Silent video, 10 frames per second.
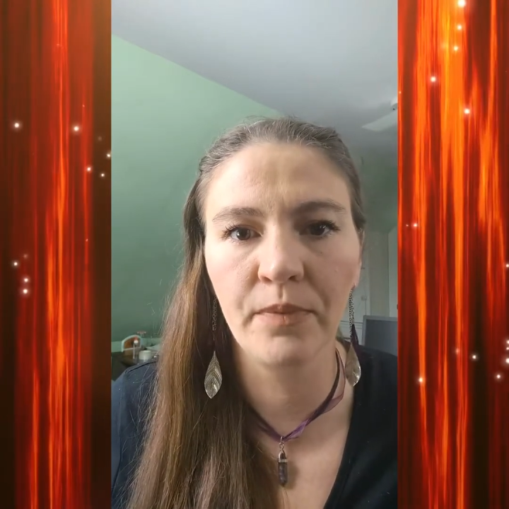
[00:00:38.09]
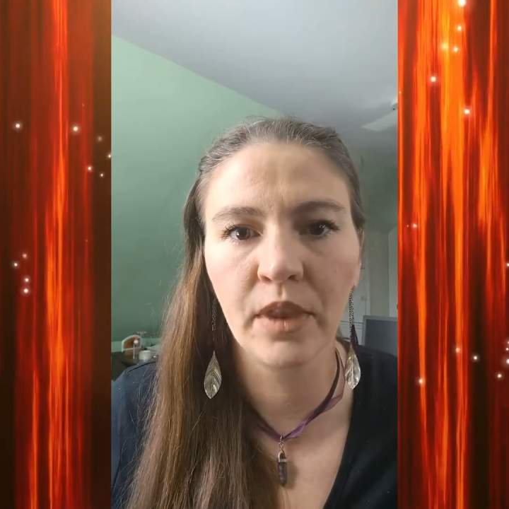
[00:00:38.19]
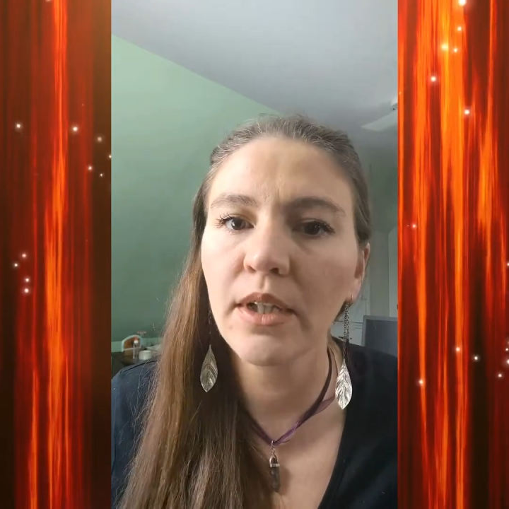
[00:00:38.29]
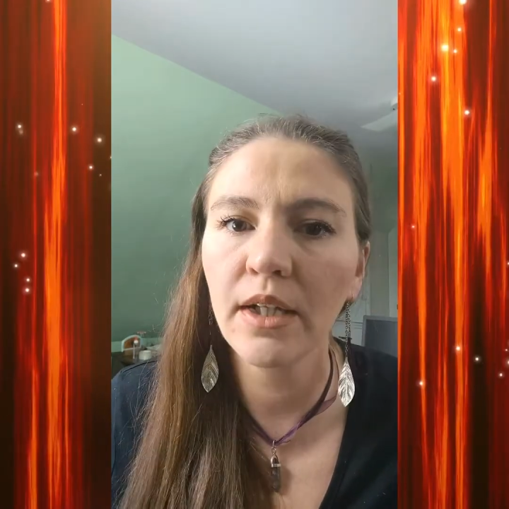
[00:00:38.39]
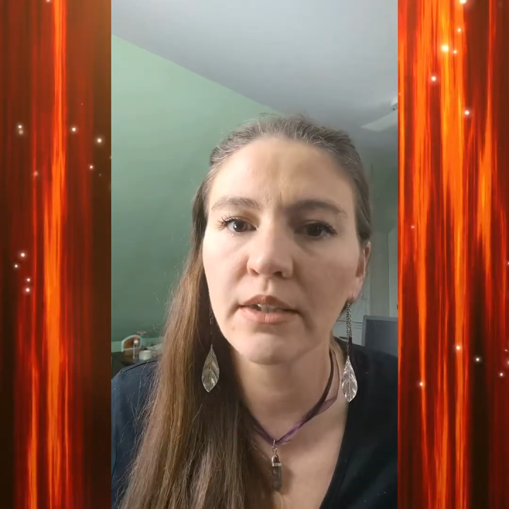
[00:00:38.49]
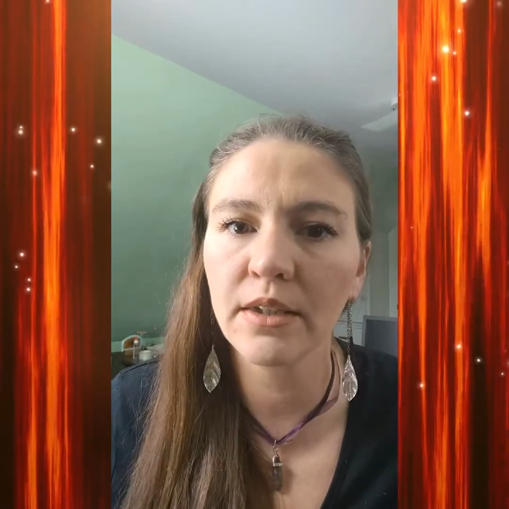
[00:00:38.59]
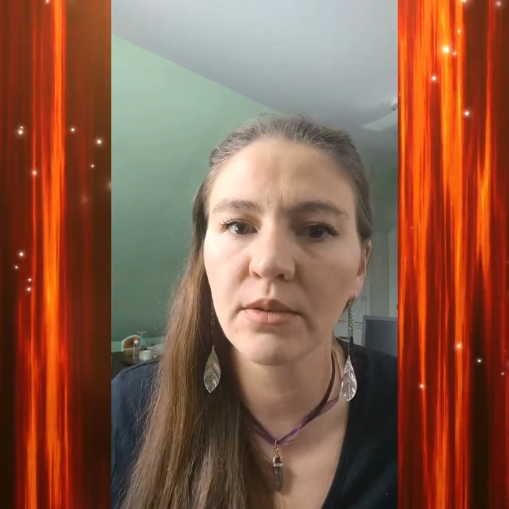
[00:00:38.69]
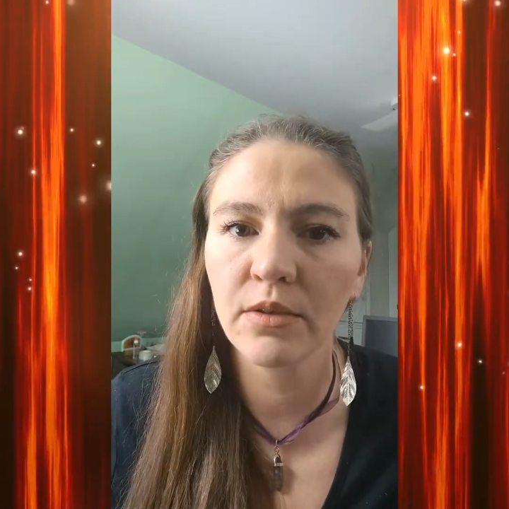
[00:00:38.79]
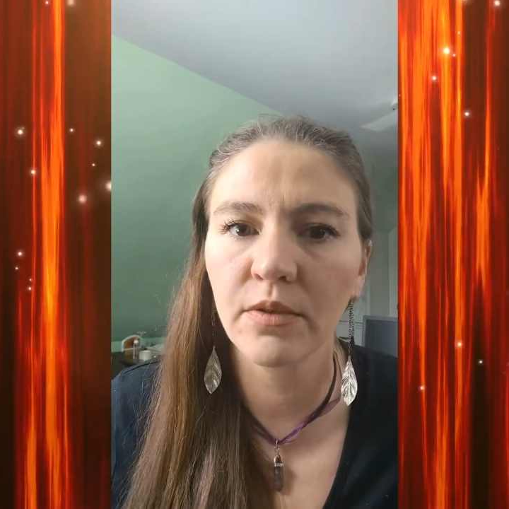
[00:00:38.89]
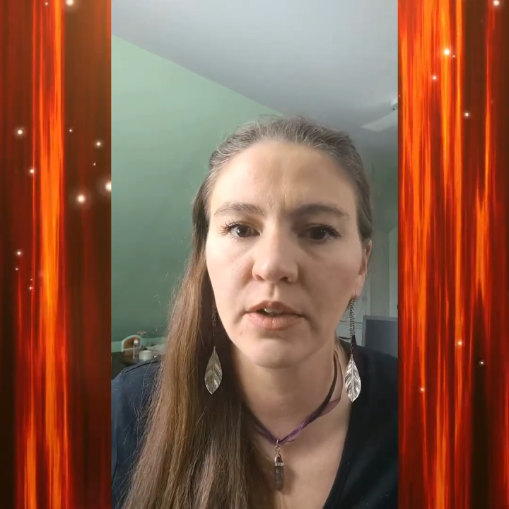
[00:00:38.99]
I realized this
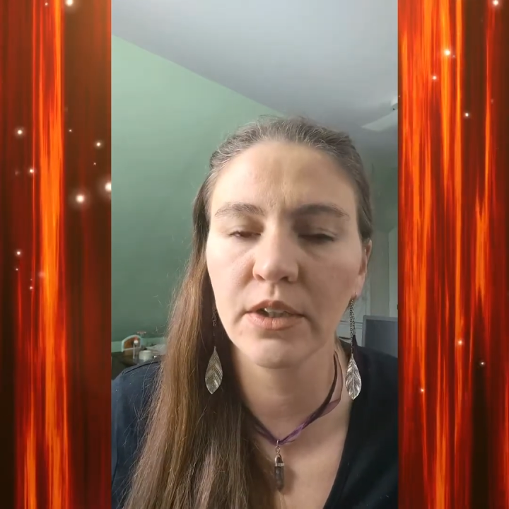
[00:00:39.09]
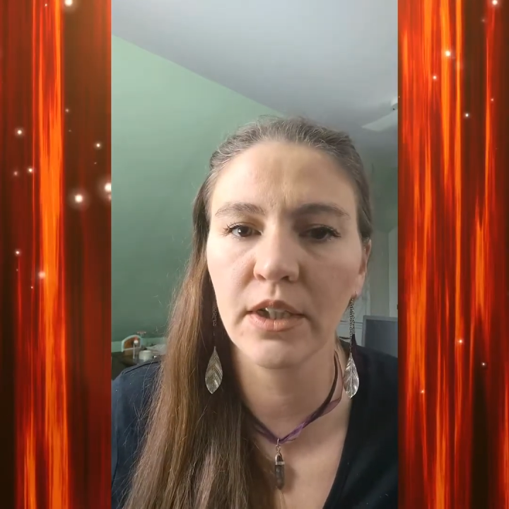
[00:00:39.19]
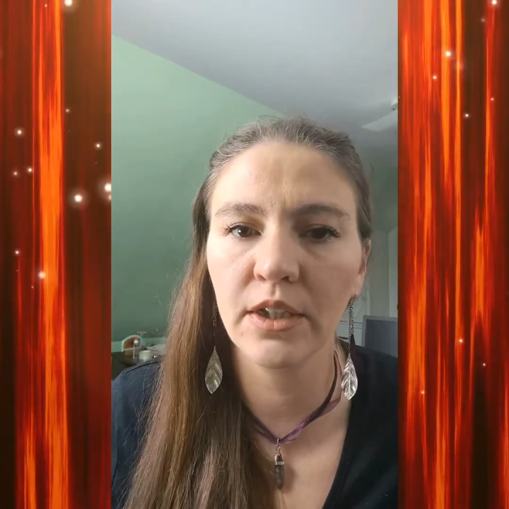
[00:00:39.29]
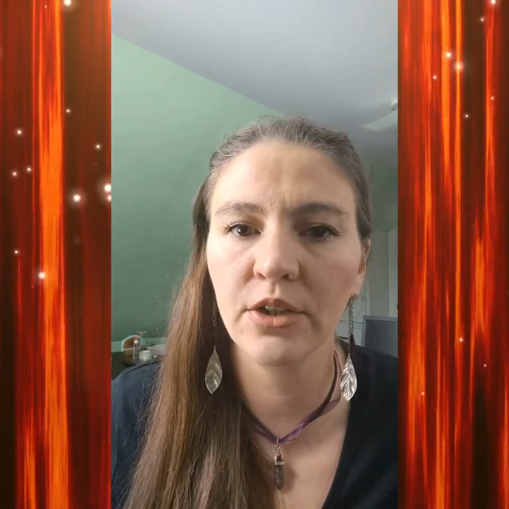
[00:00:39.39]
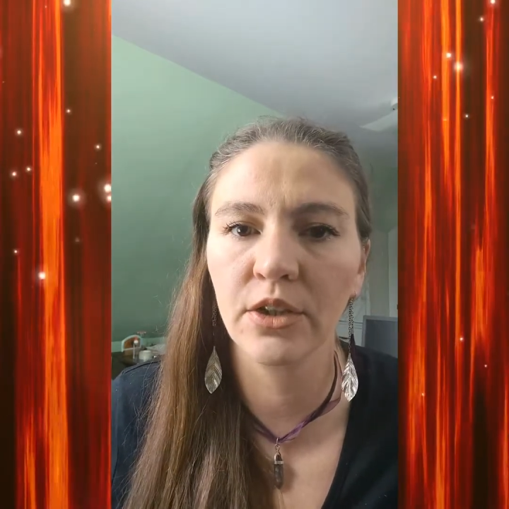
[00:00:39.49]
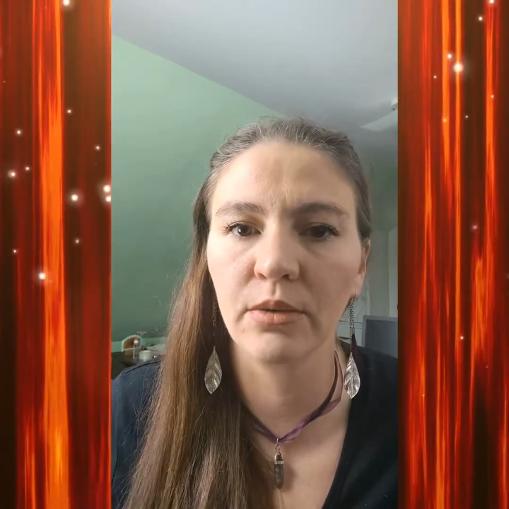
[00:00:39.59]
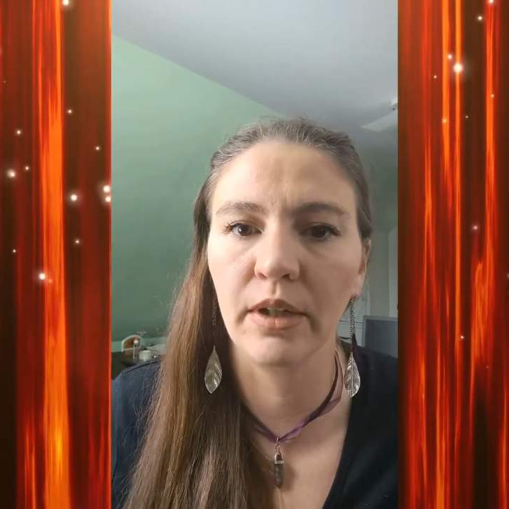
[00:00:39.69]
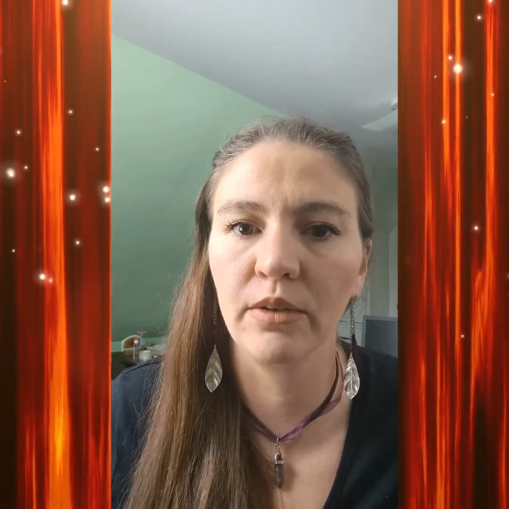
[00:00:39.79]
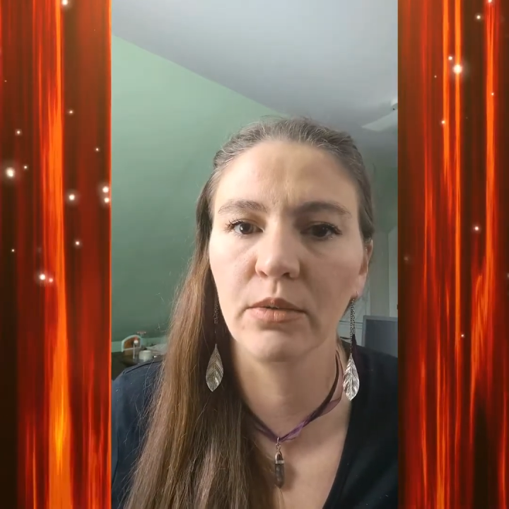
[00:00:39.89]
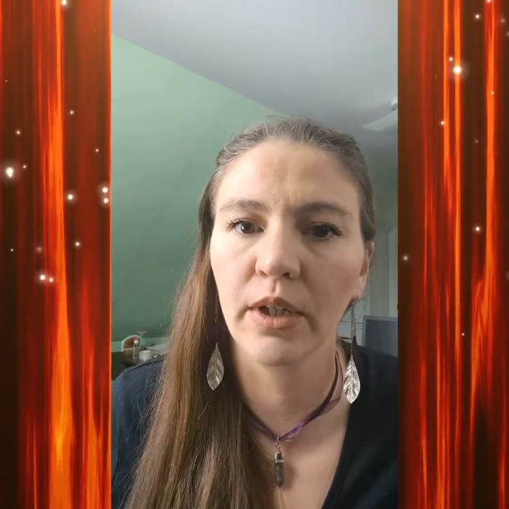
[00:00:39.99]
was first an issue
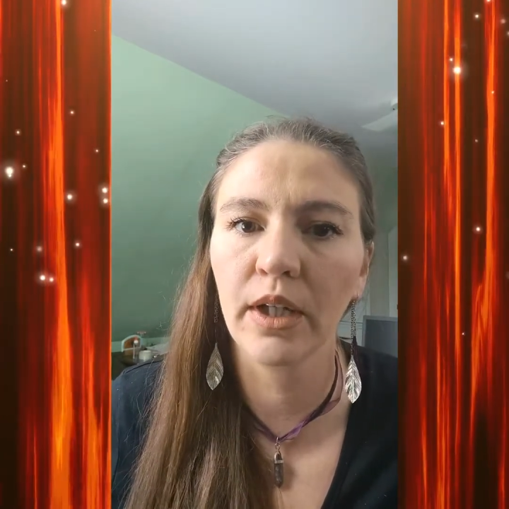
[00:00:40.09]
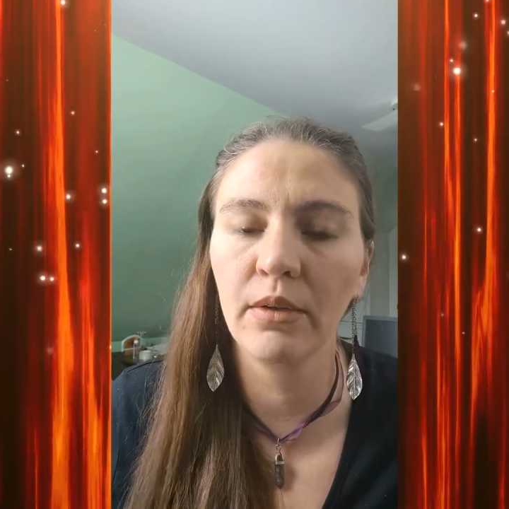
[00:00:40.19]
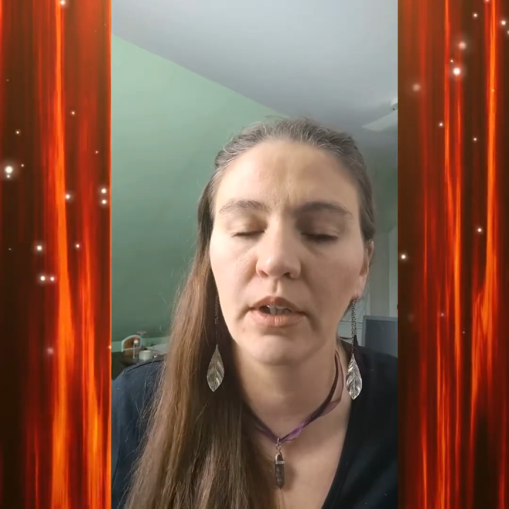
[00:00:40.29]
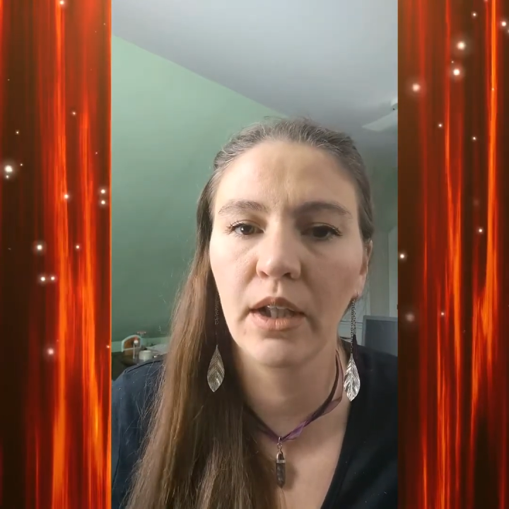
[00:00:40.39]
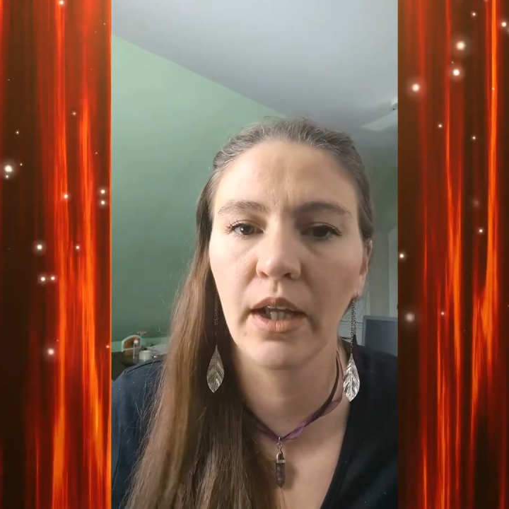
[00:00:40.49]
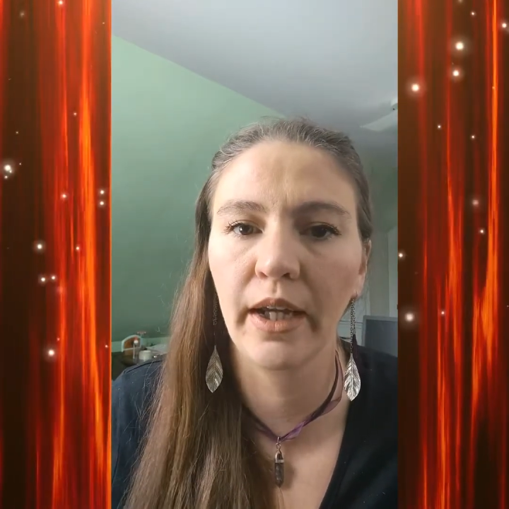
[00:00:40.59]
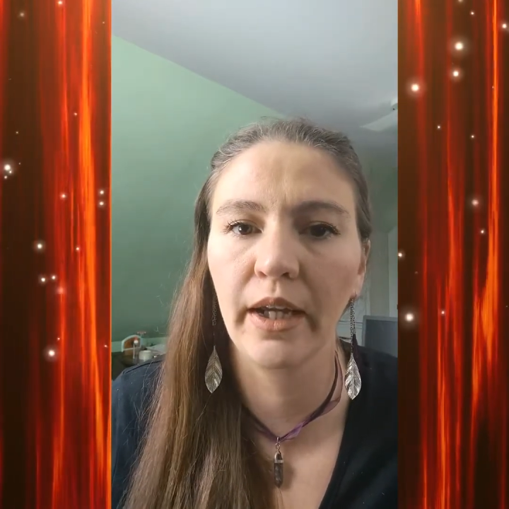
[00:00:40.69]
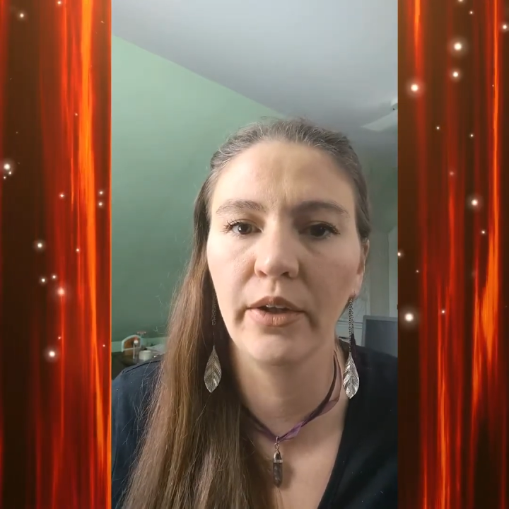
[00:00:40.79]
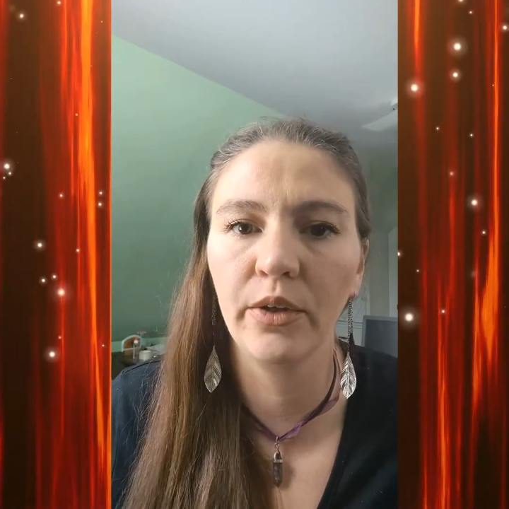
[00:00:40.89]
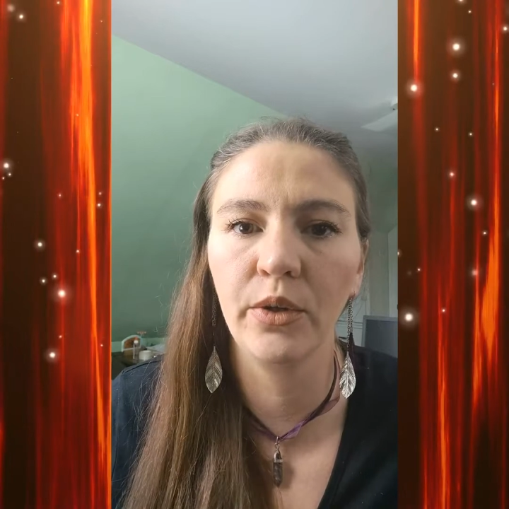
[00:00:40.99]
when I was working with a
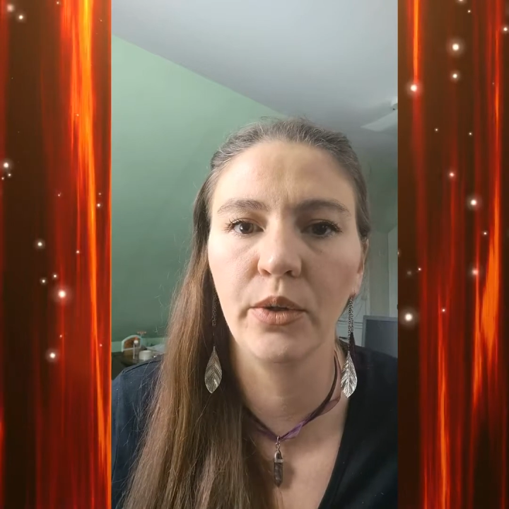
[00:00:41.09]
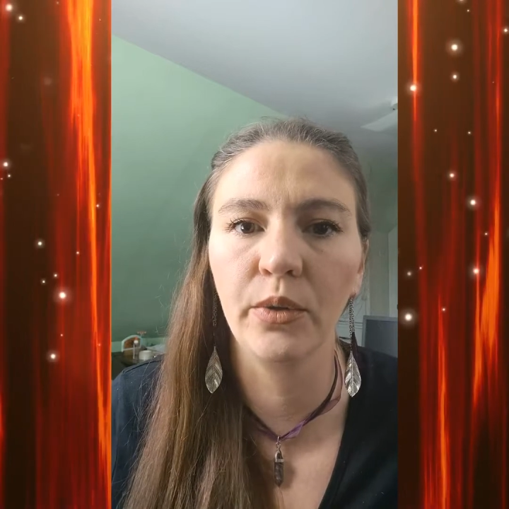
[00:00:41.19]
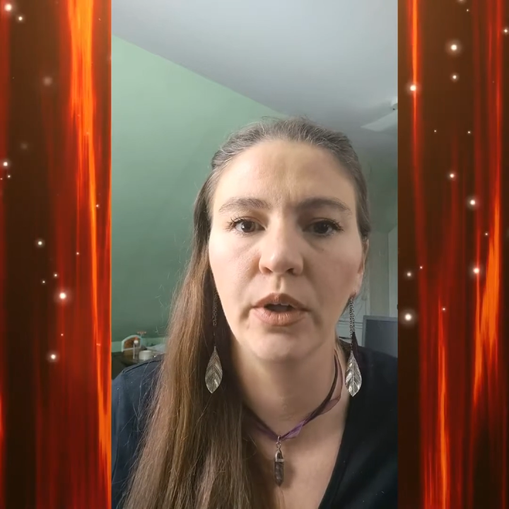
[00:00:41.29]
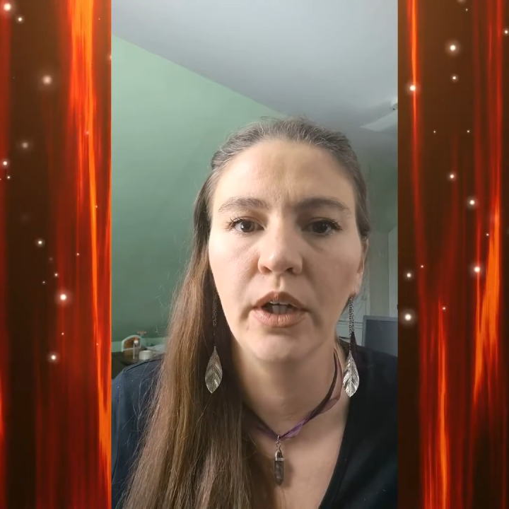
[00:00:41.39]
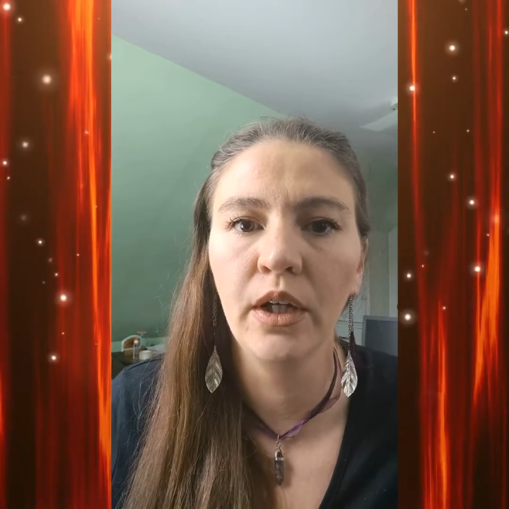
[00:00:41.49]
client who,